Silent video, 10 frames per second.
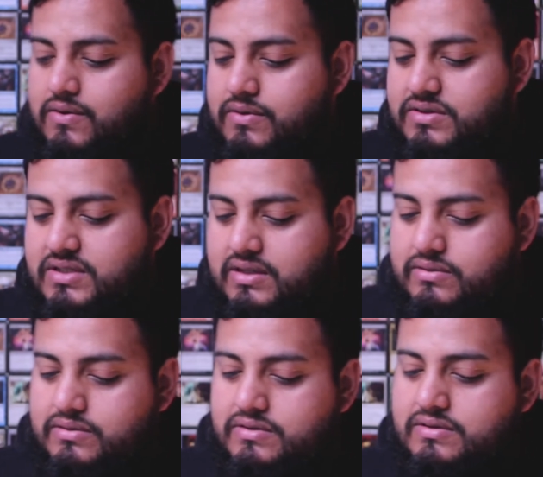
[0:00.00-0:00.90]
or
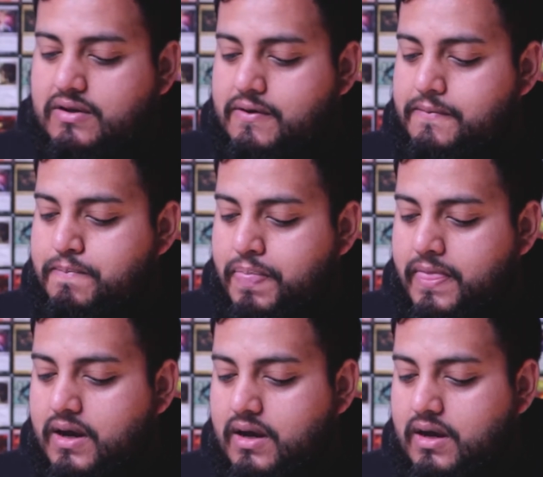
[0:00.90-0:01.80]
sickles.
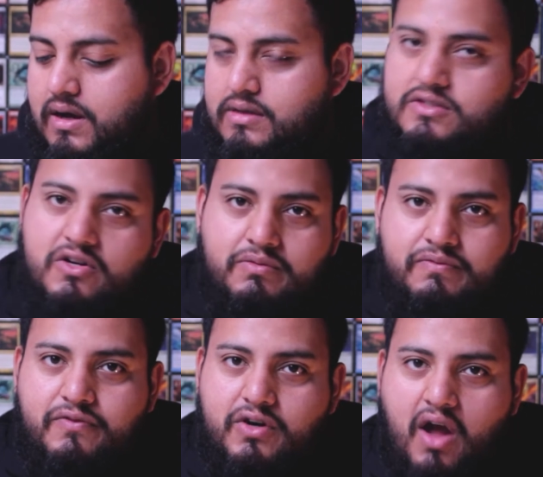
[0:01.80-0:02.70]
So
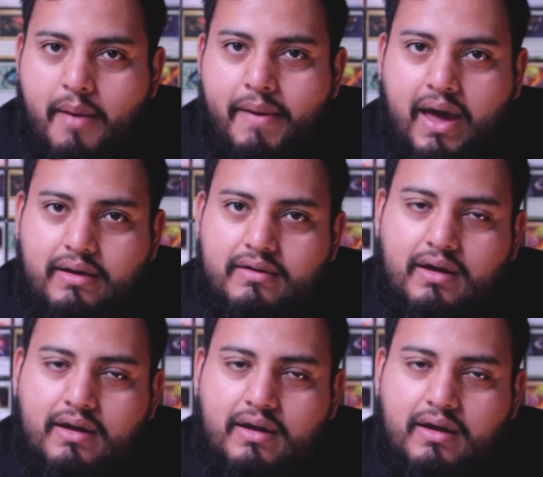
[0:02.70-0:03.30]
for combat.